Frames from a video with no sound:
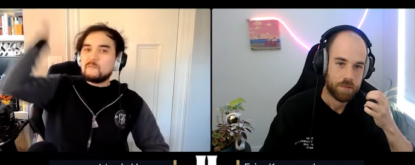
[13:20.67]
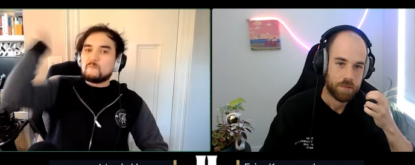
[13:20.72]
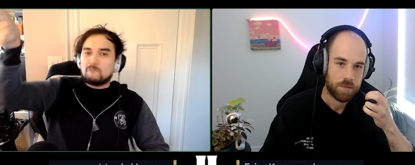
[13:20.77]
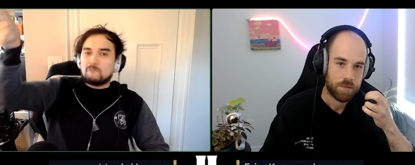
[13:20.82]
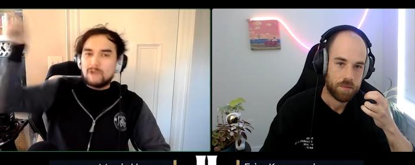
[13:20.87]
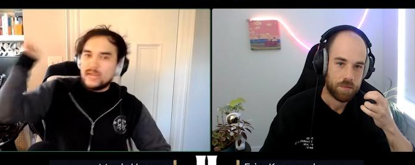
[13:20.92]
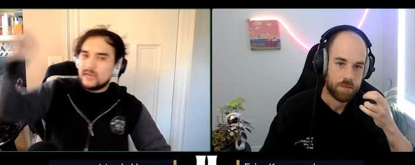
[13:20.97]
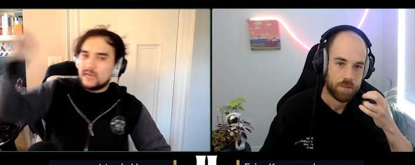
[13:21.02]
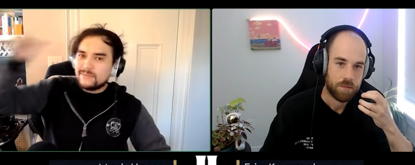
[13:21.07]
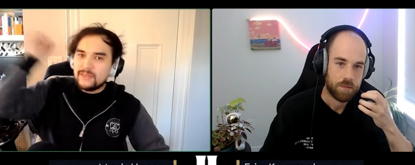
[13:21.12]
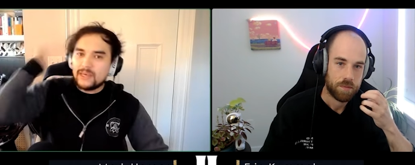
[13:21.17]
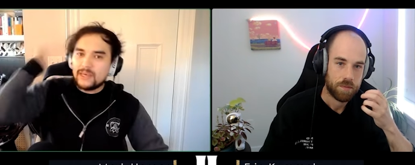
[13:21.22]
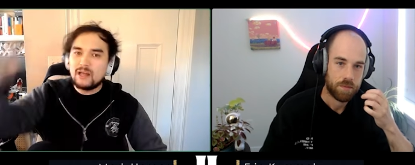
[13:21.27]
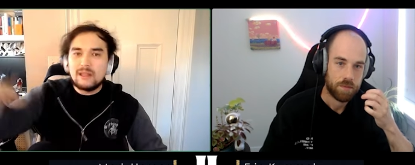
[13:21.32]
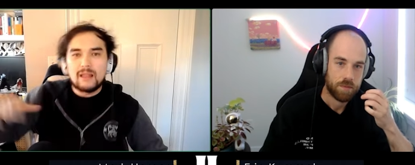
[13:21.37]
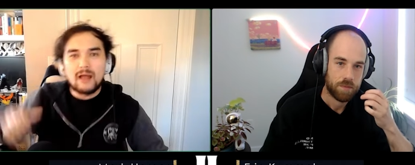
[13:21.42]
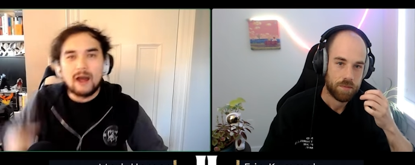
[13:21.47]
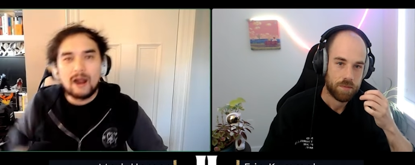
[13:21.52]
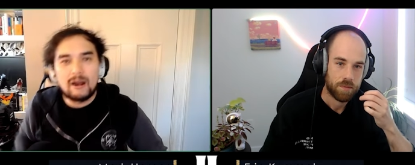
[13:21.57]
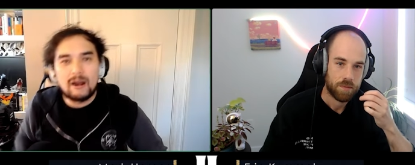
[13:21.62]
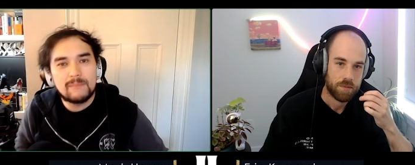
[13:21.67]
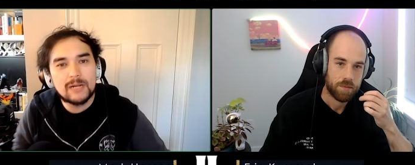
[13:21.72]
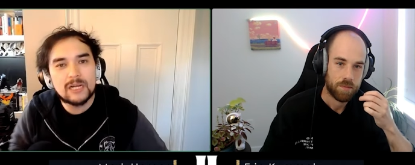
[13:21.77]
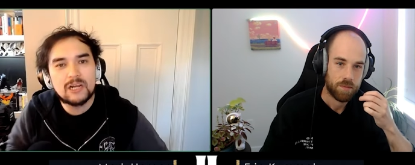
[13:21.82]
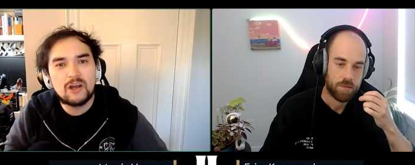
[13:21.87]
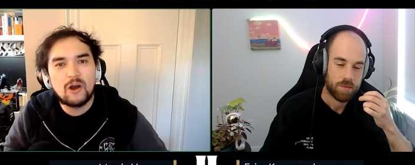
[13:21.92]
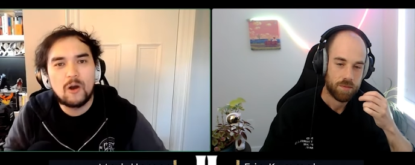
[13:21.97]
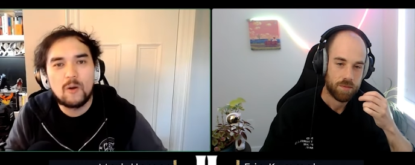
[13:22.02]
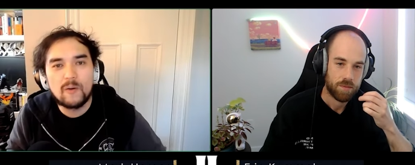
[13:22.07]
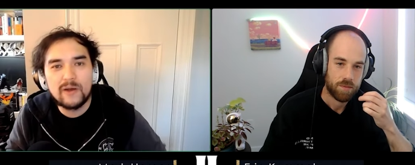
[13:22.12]
Speaker 1: ringing the alarm and
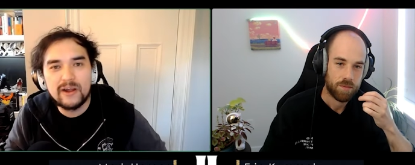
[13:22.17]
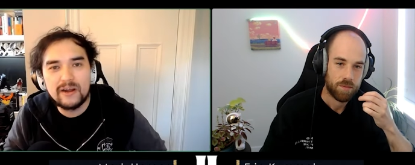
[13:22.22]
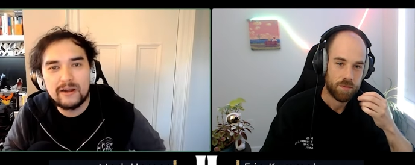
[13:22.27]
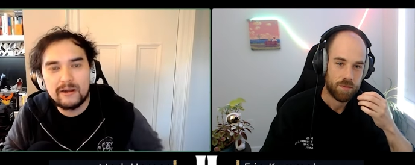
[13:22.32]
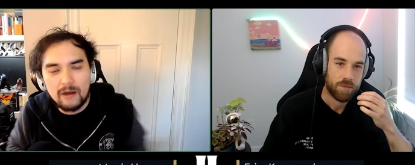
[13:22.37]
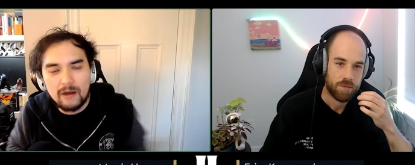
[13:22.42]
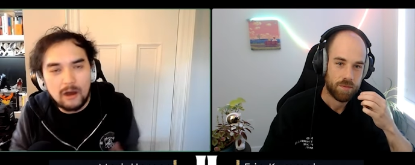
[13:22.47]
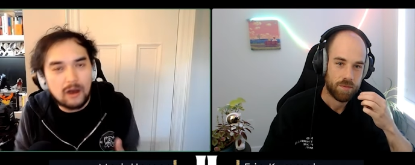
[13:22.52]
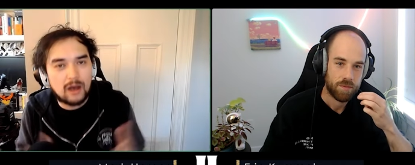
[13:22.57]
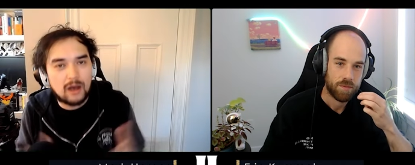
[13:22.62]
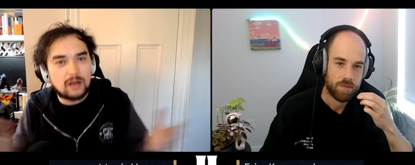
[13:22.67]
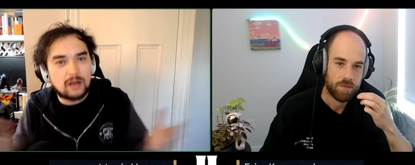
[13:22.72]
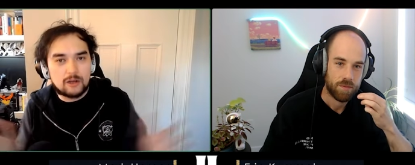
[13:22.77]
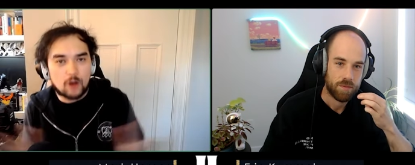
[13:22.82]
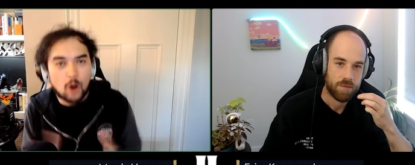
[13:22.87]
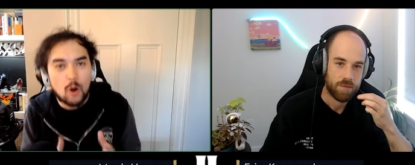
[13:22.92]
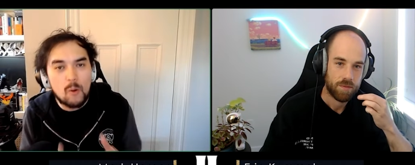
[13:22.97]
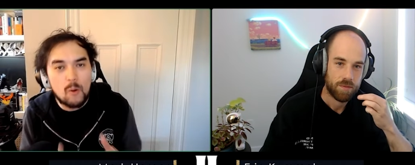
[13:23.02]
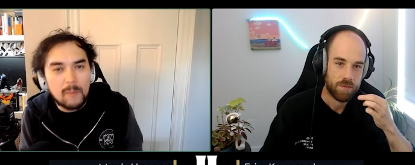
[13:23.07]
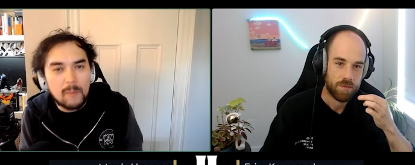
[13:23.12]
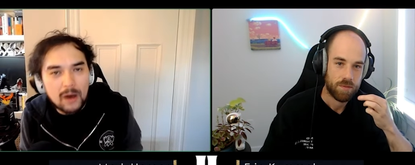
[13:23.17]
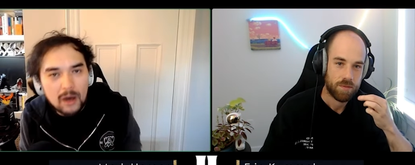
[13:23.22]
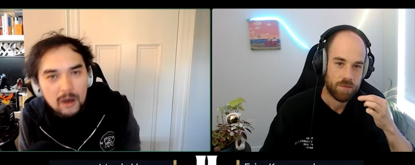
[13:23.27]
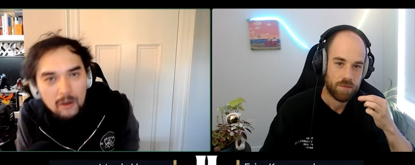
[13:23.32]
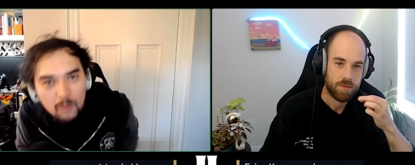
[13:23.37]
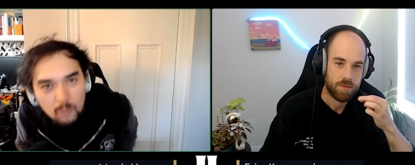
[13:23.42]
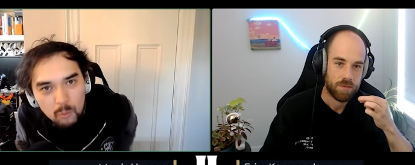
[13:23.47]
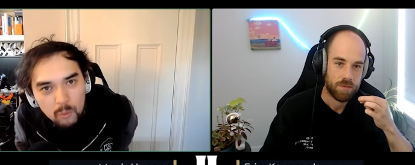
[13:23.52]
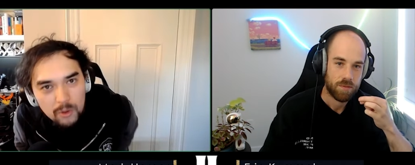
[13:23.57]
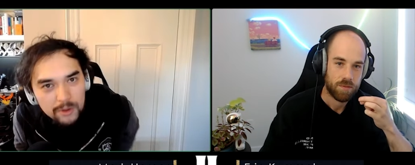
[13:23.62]
going, uh, Coma,
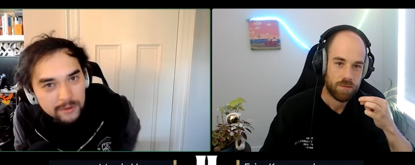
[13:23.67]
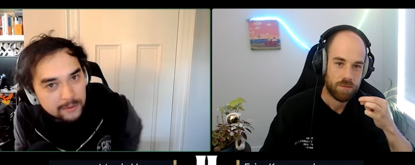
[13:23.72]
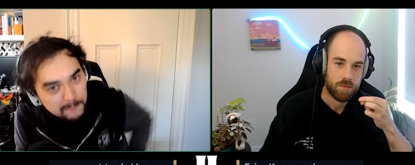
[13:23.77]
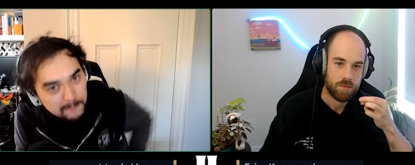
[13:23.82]
w